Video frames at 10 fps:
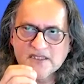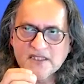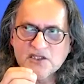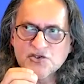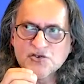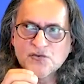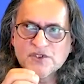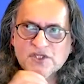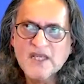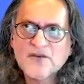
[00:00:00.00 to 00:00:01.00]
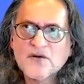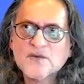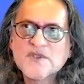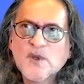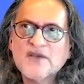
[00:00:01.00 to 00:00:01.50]
the issue, which I thought
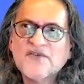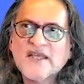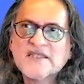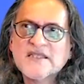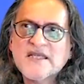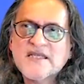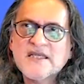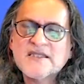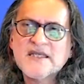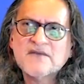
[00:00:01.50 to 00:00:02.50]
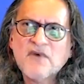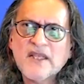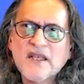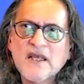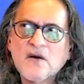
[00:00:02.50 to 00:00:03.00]
was quite fascinating. He said, right
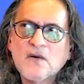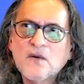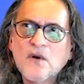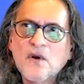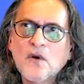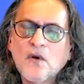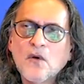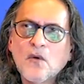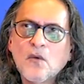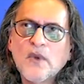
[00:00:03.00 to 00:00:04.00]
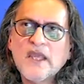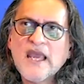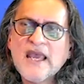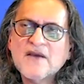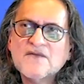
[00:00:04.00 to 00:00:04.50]
now, we
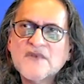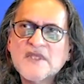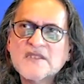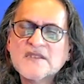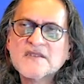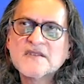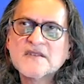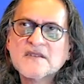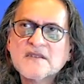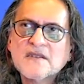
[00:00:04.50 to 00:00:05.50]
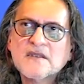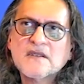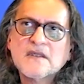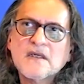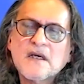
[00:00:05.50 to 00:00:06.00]
have this
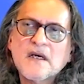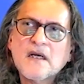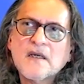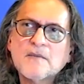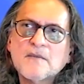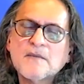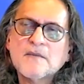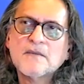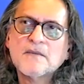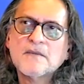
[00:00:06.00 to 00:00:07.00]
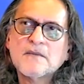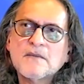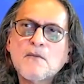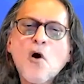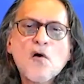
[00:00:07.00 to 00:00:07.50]
um,
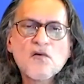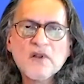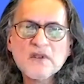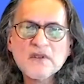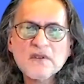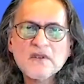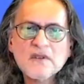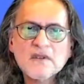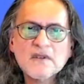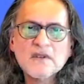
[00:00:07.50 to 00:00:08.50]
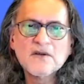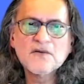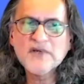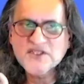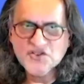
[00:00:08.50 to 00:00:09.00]
moral
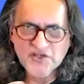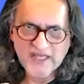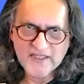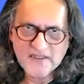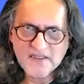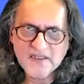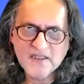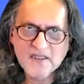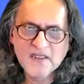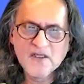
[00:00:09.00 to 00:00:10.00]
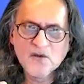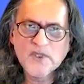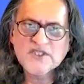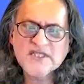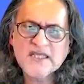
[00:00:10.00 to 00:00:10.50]
restraint, mm.
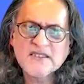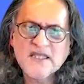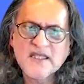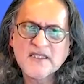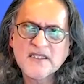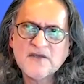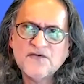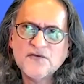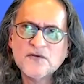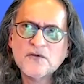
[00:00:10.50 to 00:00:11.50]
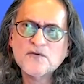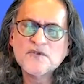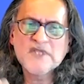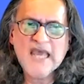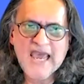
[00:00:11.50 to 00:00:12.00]
which says that if you
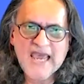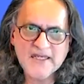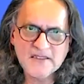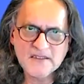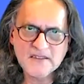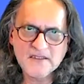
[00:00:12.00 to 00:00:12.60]
lose a hand,